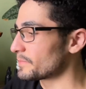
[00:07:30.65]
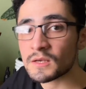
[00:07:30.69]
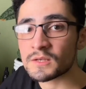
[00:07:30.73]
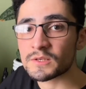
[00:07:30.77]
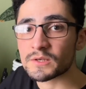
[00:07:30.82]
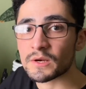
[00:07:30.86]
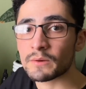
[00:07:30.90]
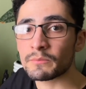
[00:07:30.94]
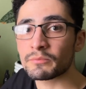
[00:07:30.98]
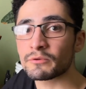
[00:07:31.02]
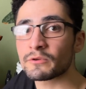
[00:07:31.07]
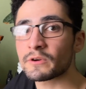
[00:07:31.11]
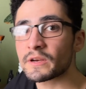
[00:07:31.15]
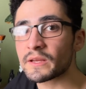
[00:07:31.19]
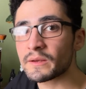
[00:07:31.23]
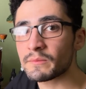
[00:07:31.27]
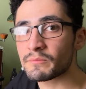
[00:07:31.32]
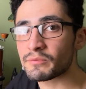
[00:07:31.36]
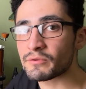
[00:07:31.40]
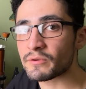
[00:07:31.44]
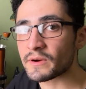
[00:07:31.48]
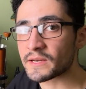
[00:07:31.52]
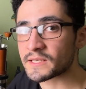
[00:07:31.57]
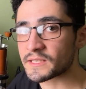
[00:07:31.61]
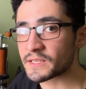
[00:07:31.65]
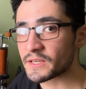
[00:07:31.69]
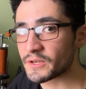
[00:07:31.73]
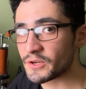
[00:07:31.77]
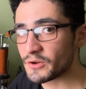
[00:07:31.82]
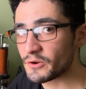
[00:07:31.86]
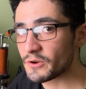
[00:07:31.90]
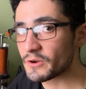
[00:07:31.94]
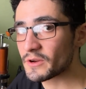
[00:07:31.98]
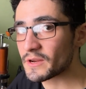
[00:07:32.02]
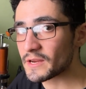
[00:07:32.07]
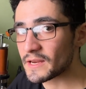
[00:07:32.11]
So I'm pretty impressed that
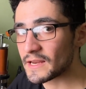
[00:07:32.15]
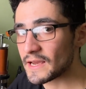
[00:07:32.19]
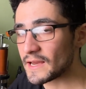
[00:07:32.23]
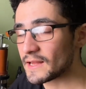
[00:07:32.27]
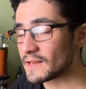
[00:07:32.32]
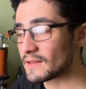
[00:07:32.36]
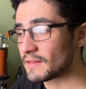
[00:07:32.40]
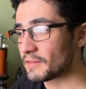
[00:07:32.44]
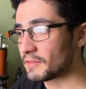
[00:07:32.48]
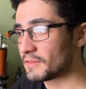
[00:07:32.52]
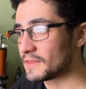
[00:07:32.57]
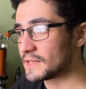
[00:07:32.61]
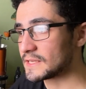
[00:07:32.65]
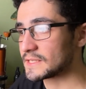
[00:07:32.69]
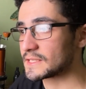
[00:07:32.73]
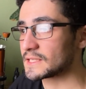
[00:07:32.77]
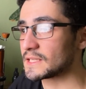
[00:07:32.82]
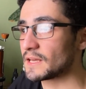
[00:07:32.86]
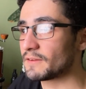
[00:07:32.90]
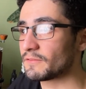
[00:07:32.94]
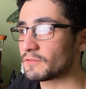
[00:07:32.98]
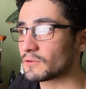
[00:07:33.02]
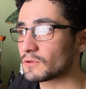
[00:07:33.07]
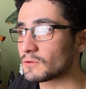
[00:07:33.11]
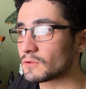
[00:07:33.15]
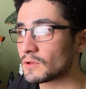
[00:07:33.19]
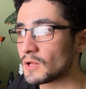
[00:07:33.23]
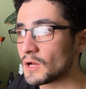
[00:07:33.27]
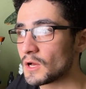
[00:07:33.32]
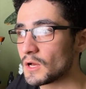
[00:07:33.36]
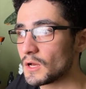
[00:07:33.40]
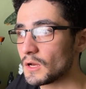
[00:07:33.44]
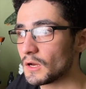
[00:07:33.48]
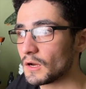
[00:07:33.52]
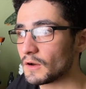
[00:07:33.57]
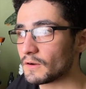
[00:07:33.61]
you can get this level
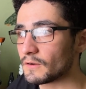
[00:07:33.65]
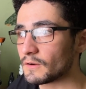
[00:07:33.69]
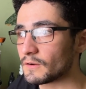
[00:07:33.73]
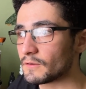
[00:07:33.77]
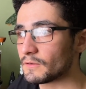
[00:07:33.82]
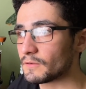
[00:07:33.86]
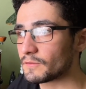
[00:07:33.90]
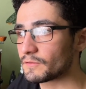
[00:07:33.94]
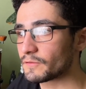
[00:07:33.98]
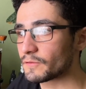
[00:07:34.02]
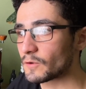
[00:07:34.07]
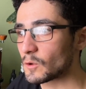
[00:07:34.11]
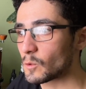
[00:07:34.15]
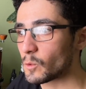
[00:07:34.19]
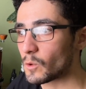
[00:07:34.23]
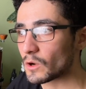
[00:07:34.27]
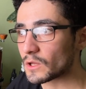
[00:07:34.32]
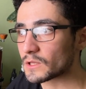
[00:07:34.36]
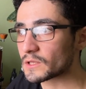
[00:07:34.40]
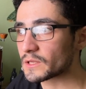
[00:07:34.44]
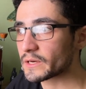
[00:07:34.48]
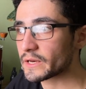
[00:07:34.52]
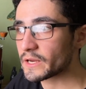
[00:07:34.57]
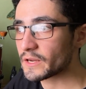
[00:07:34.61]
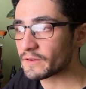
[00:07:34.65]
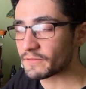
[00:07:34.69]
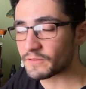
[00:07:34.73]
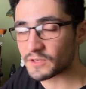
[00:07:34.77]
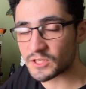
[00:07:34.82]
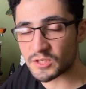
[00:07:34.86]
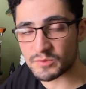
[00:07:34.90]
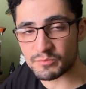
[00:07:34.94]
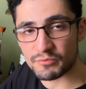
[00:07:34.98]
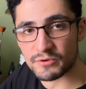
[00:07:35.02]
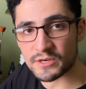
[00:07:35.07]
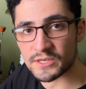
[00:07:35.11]
of quality of
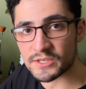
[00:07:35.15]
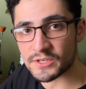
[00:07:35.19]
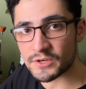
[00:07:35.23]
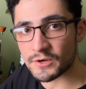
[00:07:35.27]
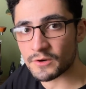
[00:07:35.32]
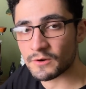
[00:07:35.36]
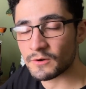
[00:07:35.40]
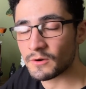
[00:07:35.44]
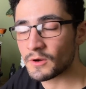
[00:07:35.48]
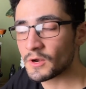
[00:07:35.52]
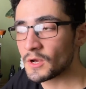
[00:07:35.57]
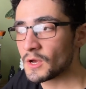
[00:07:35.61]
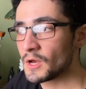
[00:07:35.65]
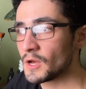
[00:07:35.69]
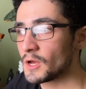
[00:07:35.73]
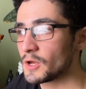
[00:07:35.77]
espresso